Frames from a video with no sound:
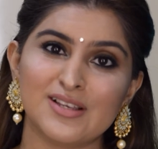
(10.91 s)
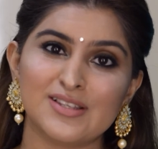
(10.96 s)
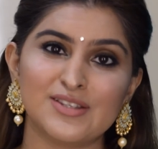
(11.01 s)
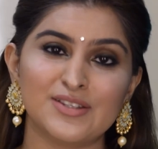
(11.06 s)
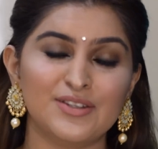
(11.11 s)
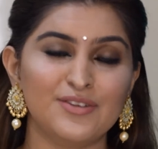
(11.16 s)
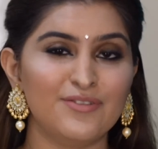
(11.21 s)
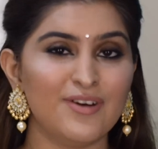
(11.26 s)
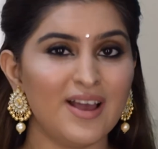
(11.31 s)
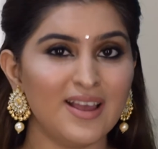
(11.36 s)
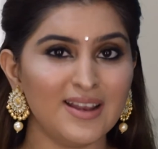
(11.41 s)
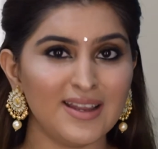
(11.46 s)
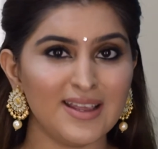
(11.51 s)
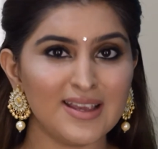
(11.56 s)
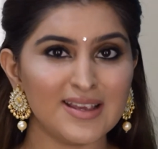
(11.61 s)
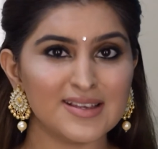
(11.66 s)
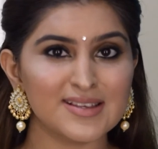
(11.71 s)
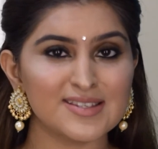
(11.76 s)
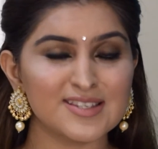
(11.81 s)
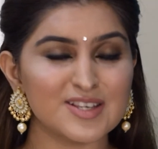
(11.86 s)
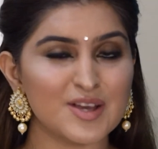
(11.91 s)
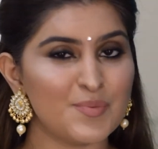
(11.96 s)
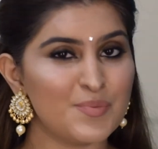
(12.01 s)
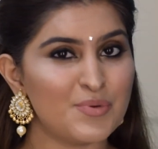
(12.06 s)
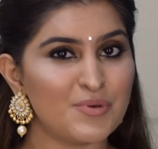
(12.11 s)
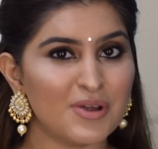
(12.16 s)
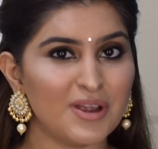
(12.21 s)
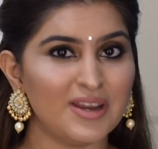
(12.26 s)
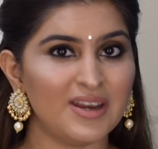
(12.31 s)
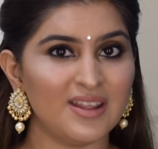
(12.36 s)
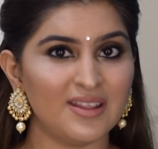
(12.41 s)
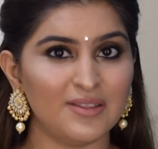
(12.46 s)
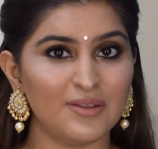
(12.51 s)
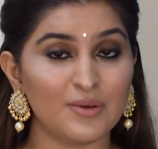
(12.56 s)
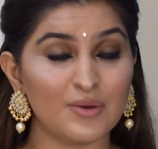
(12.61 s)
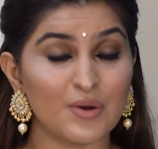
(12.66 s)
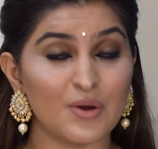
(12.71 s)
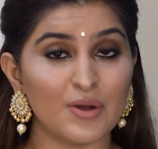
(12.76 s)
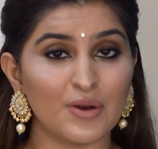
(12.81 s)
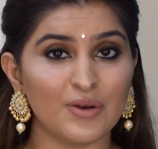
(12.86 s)
So Diwali is up right in the
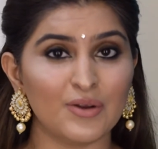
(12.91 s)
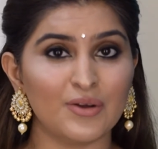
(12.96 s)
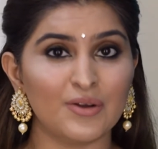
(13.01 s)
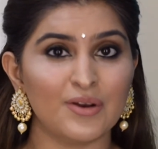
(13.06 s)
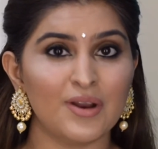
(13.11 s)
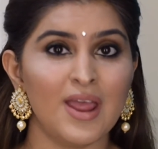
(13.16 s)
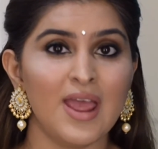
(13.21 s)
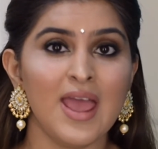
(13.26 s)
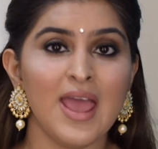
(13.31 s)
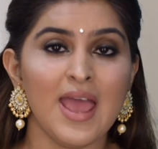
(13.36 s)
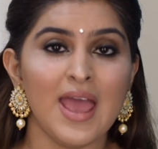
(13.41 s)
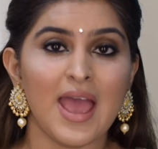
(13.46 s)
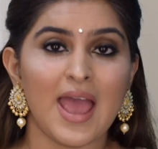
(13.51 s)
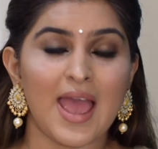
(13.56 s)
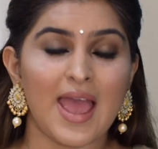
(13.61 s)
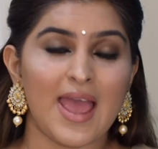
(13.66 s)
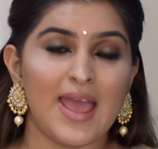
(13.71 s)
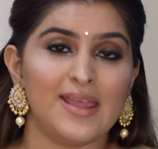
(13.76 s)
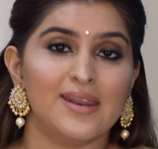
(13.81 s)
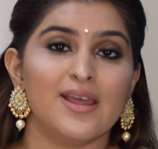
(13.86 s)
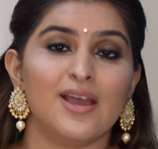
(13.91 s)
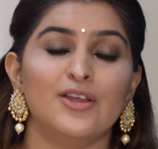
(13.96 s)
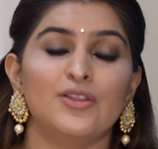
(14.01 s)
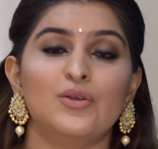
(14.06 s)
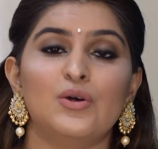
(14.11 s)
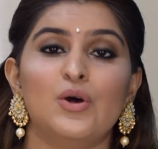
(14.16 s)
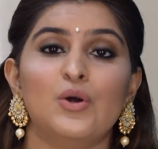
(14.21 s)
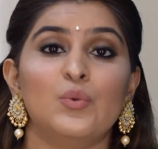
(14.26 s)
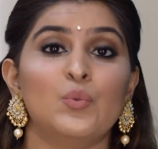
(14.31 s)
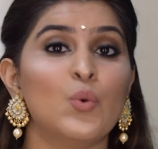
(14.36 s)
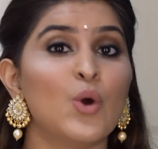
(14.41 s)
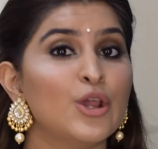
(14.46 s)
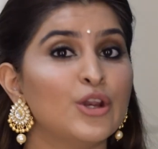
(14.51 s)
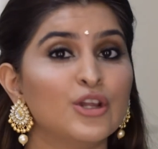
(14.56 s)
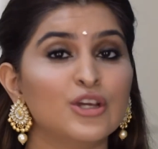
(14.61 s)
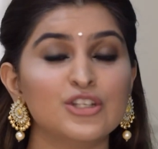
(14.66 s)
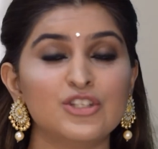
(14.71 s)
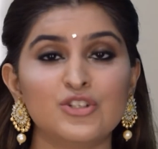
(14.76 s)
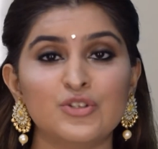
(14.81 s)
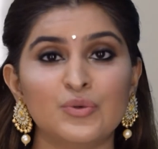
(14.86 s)
corner and I thought why
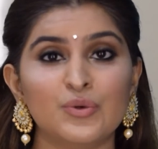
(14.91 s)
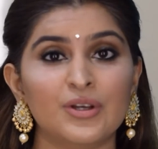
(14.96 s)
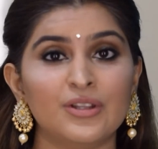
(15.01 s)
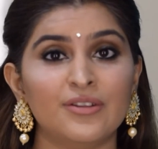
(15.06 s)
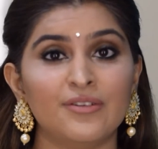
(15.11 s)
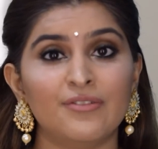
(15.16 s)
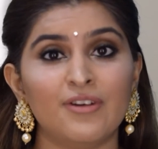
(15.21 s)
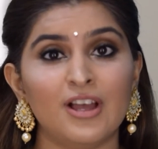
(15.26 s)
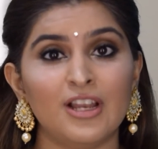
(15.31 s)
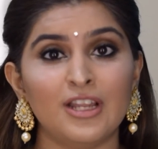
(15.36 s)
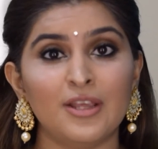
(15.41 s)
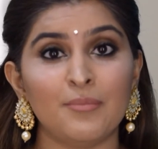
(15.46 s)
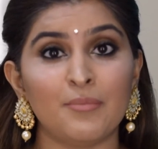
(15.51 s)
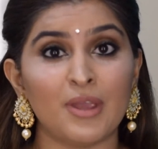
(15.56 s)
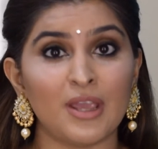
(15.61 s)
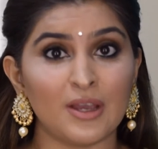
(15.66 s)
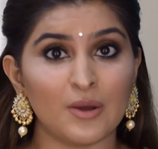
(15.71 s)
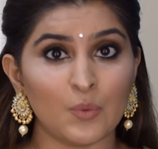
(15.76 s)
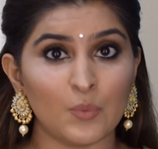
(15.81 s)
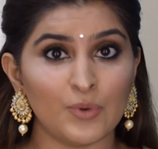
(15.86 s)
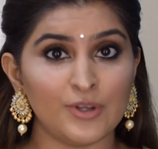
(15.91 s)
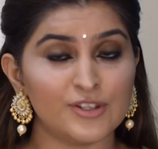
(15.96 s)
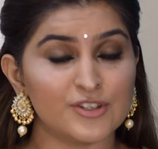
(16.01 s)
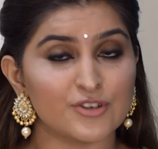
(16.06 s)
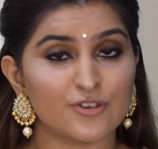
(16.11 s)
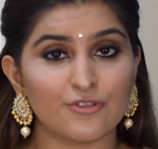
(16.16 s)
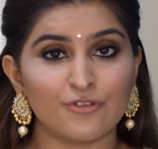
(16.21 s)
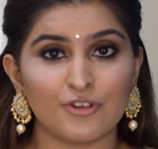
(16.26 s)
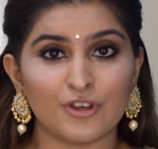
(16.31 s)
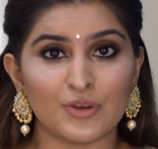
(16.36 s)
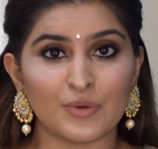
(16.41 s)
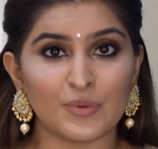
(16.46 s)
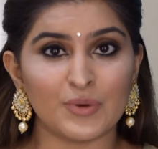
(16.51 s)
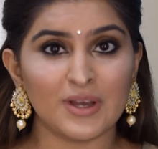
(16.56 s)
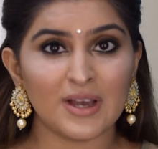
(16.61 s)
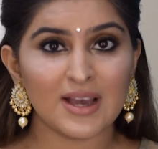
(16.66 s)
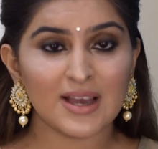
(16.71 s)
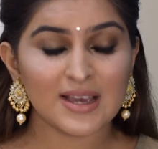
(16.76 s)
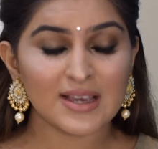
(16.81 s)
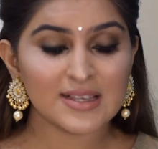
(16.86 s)
not do a Diwali makeup video for you
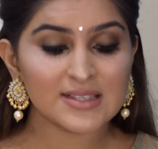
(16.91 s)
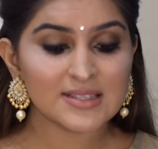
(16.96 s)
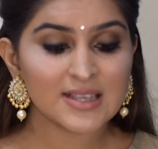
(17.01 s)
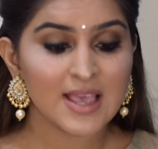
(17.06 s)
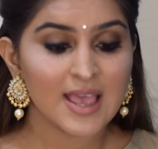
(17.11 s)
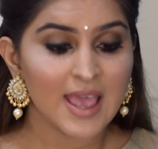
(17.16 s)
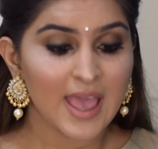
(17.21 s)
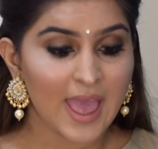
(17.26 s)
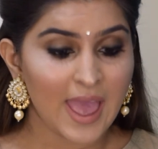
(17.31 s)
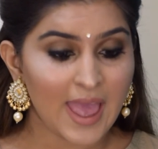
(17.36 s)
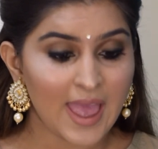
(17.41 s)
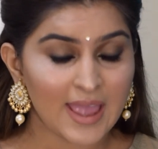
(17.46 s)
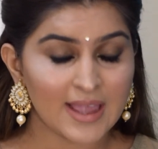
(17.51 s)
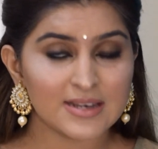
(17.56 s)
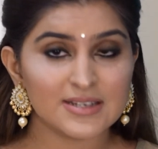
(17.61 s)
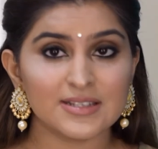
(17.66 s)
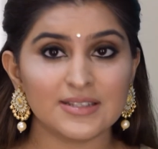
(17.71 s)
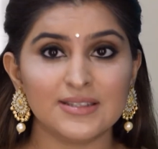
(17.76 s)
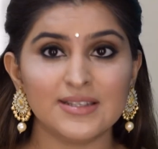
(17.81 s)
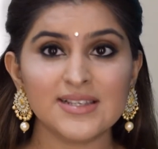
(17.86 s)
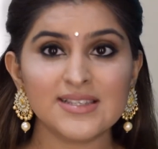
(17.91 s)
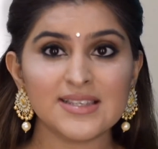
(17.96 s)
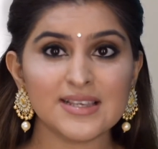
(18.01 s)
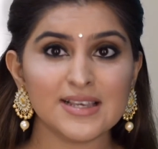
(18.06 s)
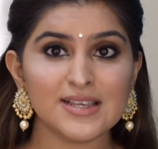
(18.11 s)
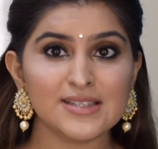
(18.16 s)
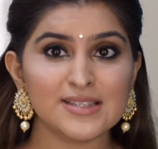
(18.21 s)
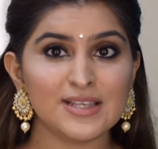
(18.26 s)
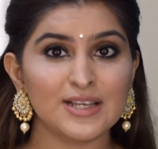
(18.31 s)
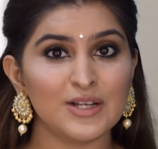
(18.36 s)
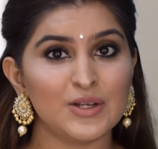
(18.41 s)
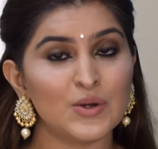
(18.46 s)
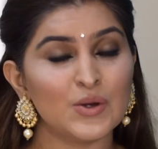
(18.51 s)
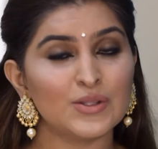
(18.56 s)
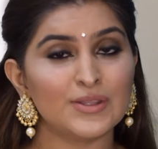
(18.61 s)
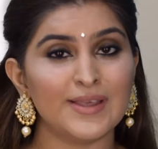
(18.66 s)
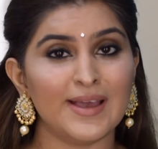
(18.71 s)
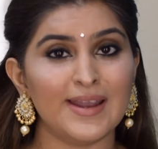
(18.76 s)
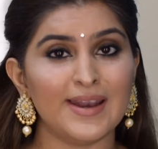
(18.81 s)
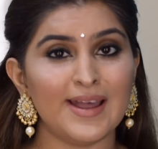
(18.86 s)
guys, and this is the
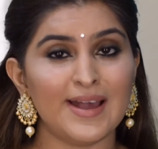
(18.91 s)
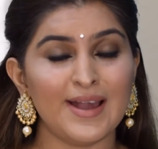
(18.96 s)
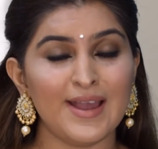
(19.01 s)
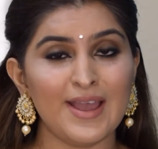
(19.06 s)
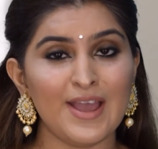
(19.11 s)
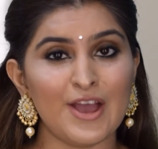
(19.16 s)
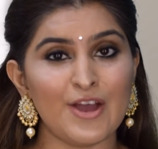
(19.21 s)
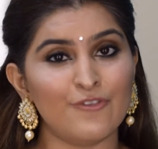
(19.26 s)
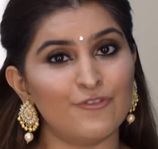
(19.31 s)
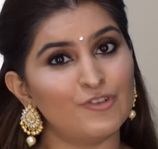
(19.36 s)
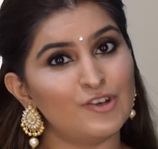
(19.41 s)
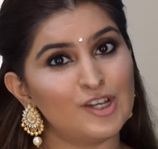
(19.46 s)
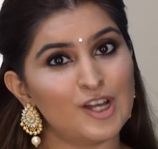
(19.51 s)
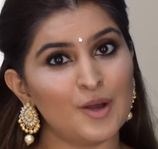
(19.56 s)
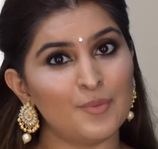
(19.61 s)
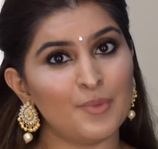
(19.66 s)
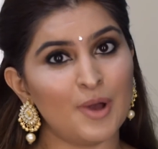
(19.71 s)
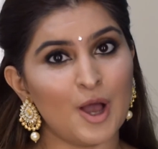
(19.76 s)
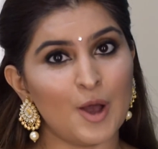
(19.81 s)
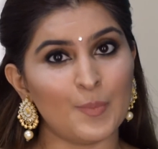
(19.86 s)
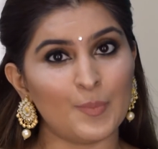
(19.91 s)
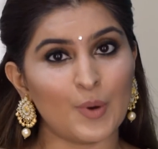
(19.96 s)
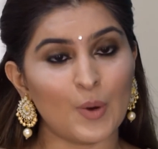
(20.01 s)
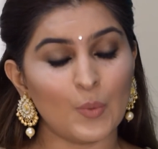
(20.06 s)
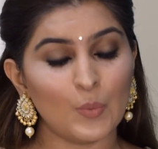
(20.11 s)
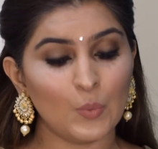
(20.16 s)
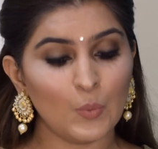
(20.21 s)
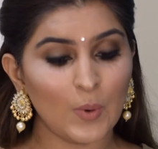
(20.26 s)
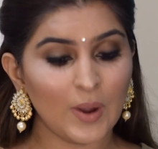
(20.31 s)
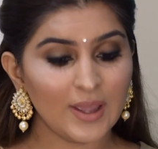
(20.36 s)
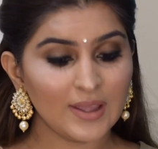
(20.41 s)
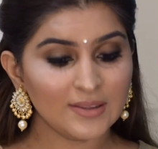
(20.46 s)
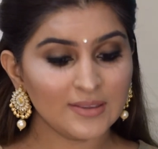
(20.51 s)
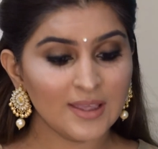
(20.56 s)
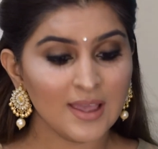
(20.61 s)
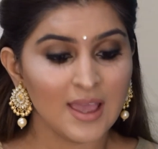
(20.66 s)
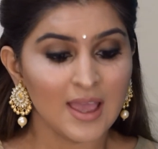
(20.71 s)
look that I have come up with,